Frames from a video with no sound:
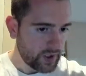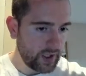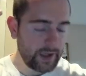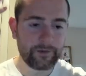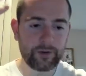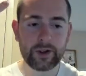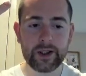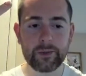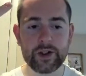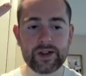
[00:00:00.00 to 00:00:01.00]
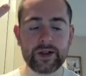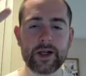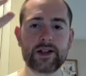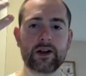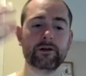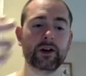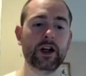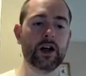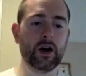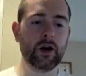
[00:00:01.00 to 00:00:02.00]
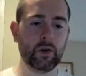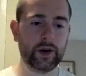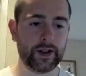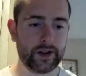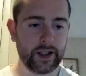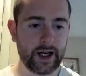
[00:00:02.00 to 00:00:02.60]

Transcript: I am fully immersing myself within